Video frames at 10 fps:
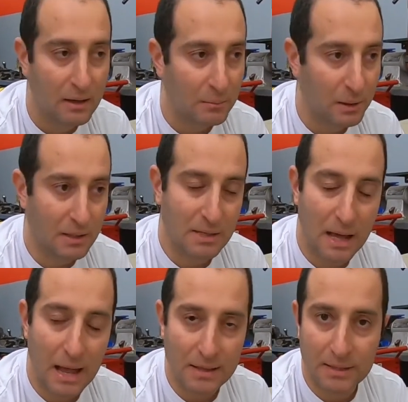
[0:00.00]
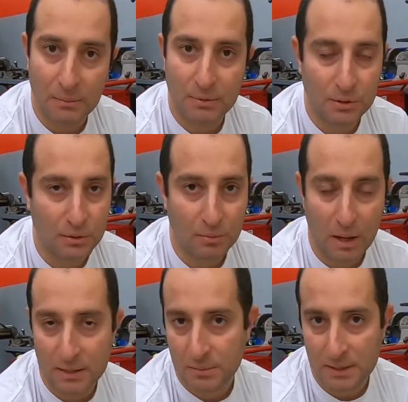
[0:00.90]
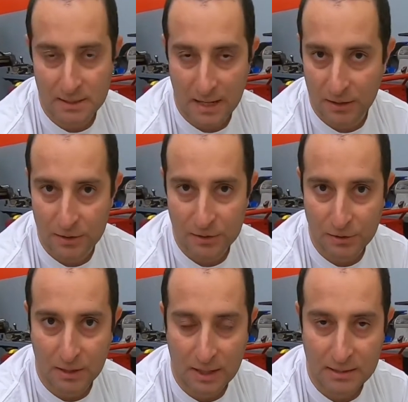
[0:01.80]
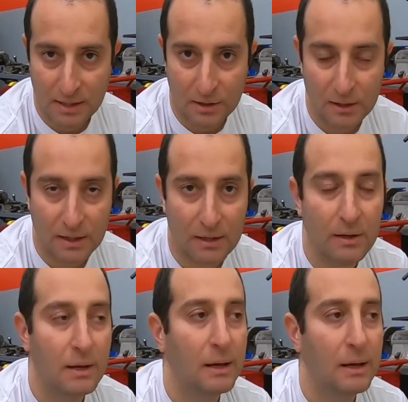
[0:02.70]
because that adds up to possibly a second or two, like I said earlier.